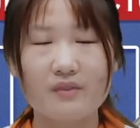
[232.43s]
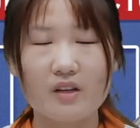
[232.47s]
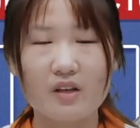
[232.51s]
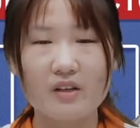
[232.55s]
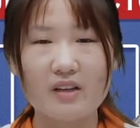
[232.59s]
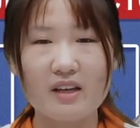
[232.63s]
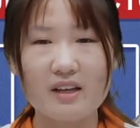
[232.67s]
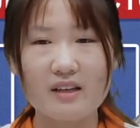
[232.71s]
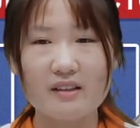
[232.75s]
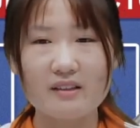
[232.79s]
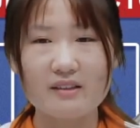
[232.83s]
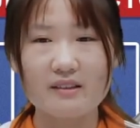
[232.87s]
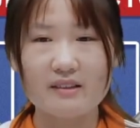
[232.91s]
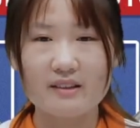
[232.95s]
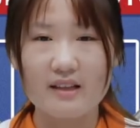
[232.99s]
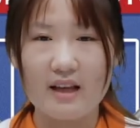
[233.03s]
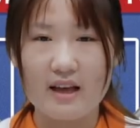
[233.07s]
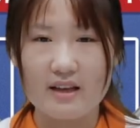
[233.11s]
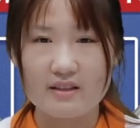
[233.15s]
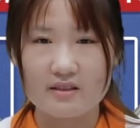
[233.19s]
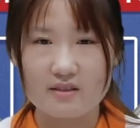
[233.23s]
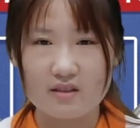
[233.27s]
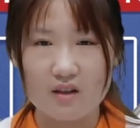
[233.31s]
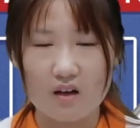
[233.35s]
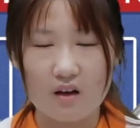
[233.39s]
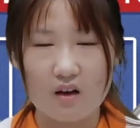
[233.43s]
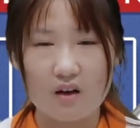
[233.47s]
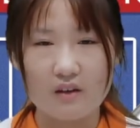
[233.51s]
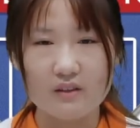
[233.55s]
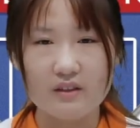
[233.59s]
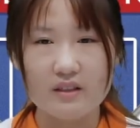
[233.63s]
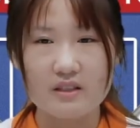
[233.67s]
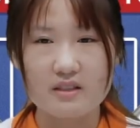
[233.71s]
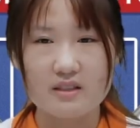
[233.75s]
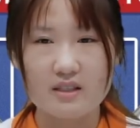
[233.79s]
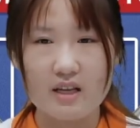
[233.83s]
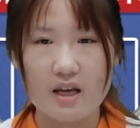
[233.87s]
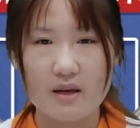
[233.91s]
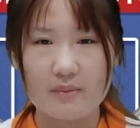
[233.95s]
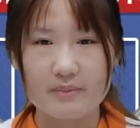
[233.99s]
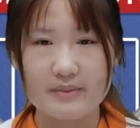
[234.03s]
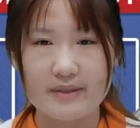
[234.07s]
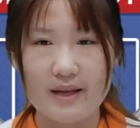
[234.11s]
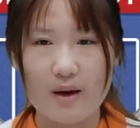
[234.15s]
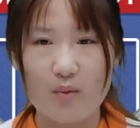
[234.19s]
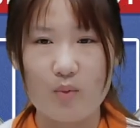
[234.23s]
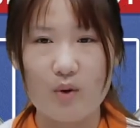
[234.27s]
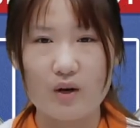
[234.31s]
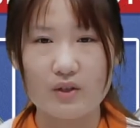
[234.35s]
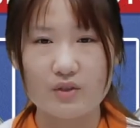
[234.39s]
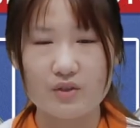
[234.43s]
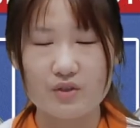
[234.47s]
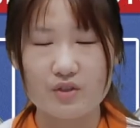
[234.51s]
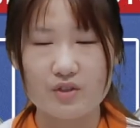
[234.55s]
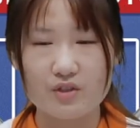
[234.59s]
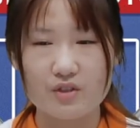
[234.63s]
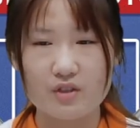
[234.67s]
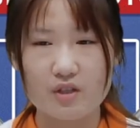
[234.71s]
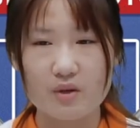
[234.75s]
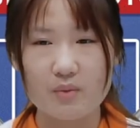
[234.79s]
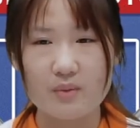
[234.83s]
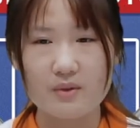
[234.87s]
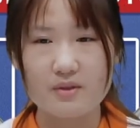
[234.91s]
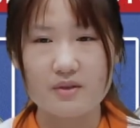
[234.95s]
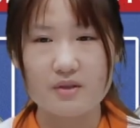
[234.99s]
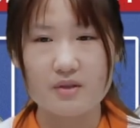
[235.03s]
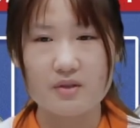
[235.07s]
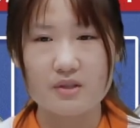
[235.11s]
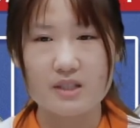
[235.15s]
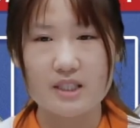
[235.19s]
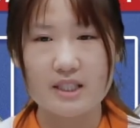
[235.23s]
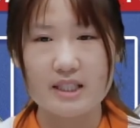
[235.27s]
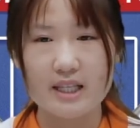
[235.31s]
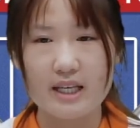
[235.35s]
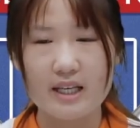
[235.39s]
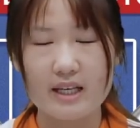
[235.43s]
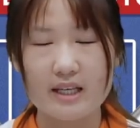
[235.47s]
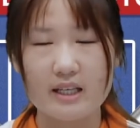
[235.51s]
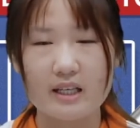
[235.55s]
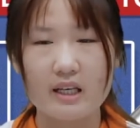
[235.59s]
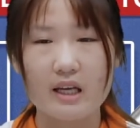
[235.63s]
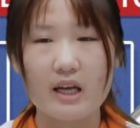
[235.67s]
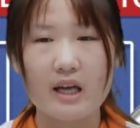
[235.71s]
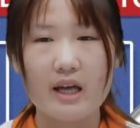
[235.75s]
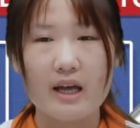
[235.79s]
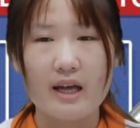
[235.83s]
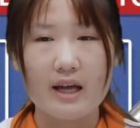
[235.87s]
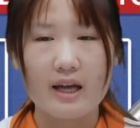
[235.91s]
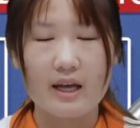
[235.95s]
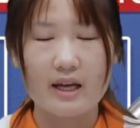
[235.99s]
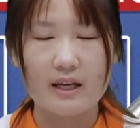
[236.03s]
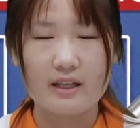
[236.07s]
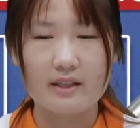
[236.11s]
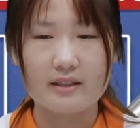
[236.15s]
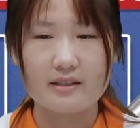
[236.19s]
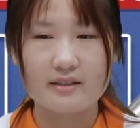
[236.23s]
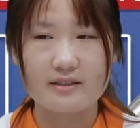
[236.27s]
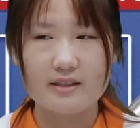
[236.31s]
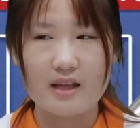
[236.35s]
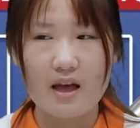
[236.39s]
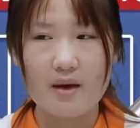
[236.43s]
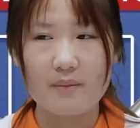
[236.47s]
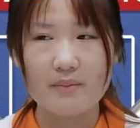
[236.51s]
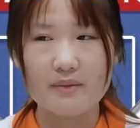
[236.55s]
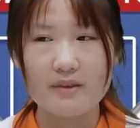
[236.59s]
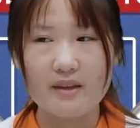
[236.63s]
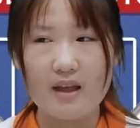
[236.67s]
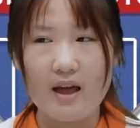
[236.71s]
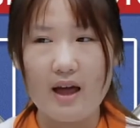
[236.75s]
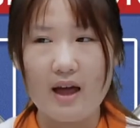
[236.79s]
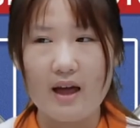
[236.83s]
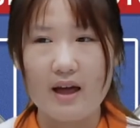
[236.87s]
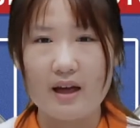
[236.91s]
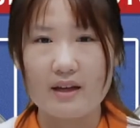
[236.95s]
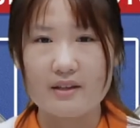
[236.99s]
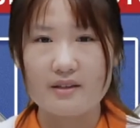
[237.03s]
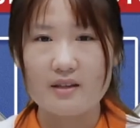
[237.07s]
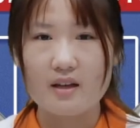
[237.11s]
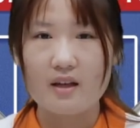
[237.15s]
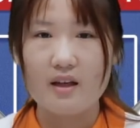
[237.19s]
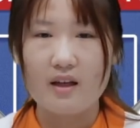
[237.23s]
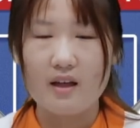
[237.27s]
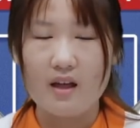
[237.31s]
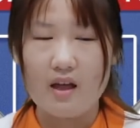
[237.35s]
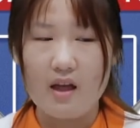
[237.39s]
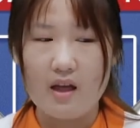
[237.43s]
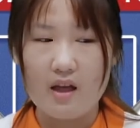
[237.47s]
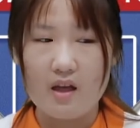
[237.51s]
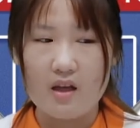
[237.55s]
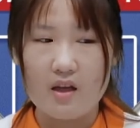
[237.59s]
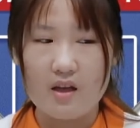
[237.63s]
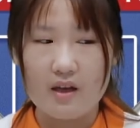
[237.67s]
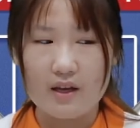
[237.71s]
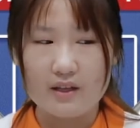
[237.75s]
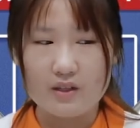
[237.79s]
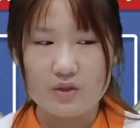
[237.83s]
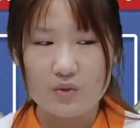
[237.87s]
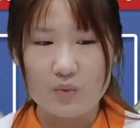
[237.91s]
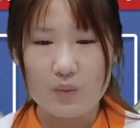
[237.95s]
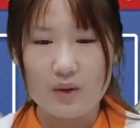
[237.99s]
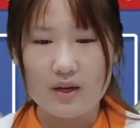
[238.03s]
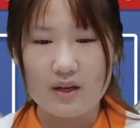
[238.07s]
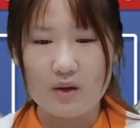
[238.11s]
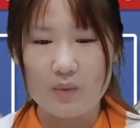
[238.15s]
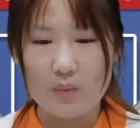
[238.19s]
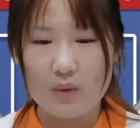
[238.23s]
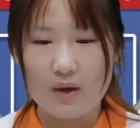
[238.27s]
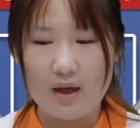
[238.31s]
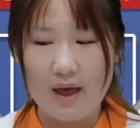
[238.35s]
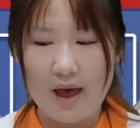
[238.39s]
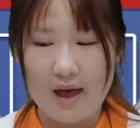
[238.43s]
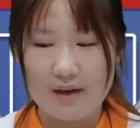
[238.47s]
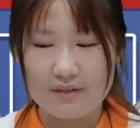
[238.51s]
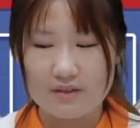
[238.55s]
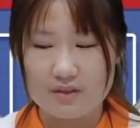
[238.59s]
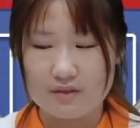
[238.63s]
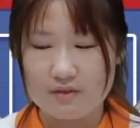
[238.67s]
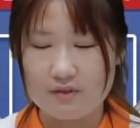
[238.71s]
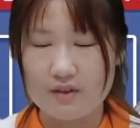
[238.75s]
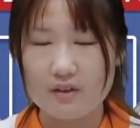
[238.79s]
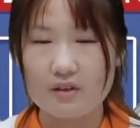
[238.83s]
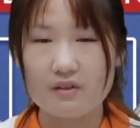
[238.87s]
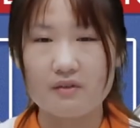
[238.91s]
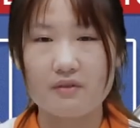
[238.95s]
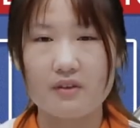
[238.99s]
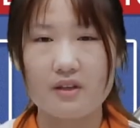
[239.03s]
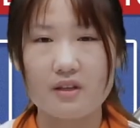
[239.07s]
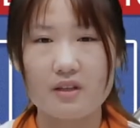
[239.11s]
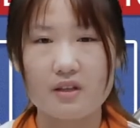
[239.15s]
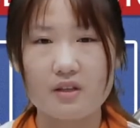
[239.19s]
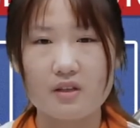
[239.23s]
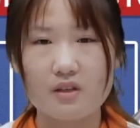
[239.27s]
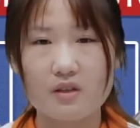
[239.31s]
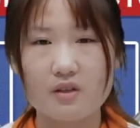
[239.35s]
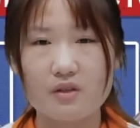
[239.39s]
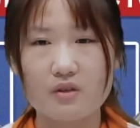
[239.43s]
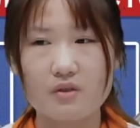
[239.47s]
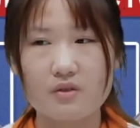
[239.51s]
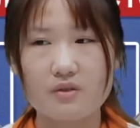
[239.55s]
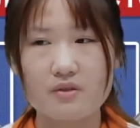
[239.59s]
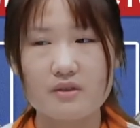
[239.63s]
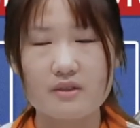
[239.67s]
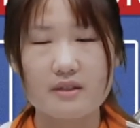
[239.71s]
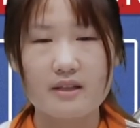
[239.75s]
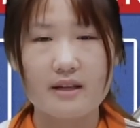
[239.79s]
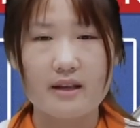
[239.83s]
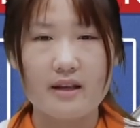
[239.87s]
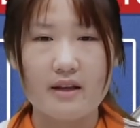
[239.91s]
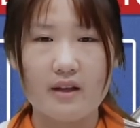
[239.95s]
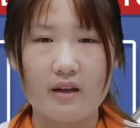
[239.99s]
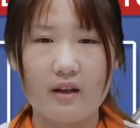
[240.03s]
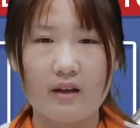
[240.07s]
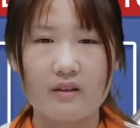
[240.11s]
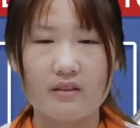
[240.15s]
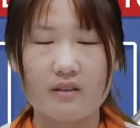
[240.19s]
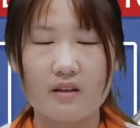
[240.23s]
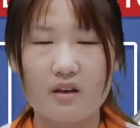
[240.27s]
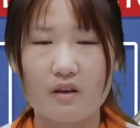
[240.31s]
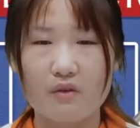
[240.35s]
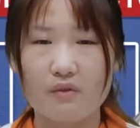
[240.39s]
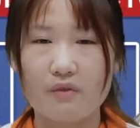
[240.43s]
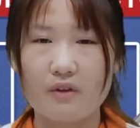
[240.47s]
Okay. That's all the tips I want to share with you today, except that each week we have different videos in the